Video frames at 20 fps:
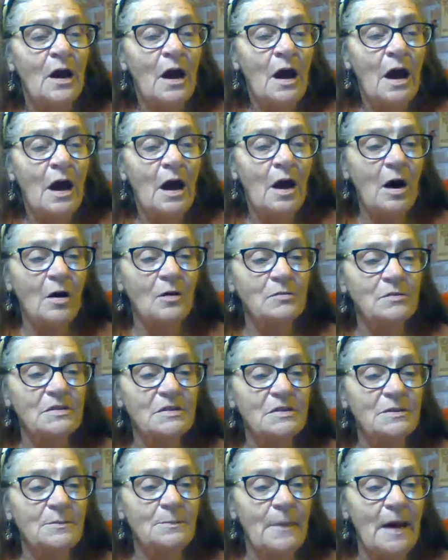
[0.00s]

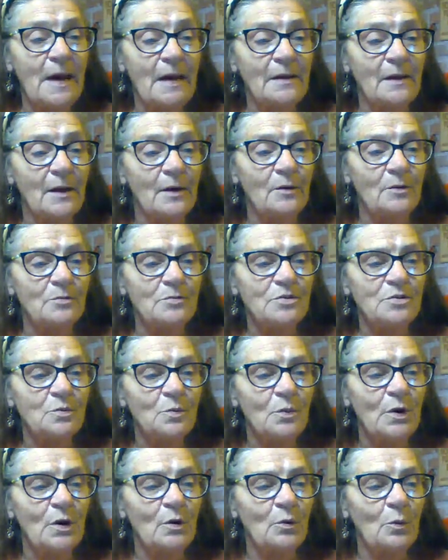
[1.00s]
haunted meadows
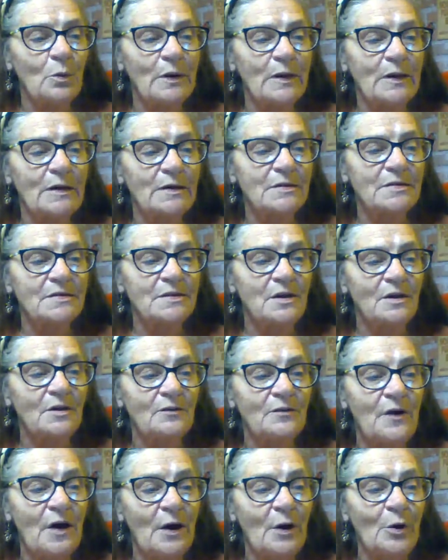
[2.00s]
where winds
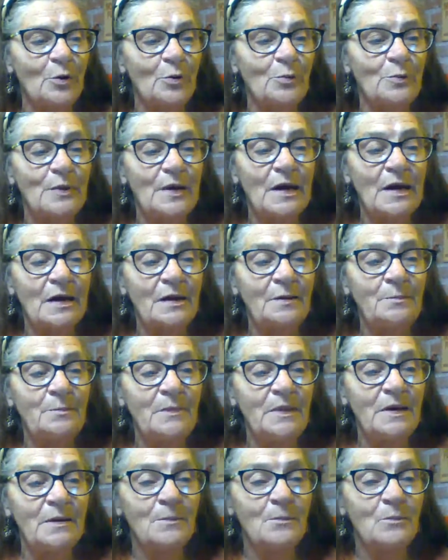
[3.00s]
of hope and
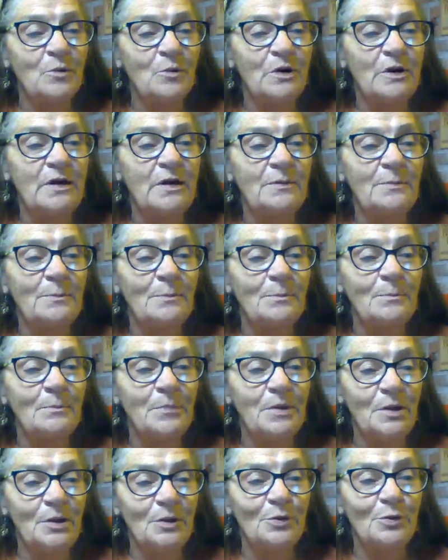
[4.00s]
memory
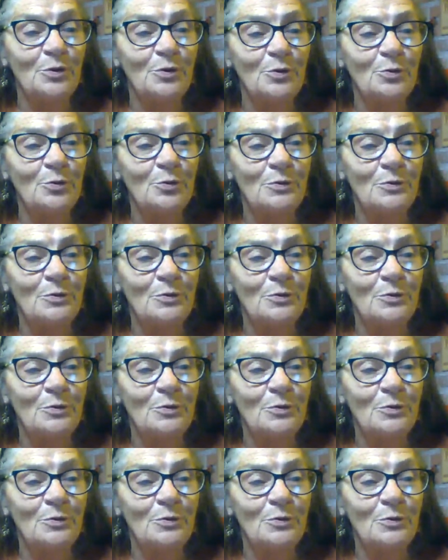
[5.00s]
blew.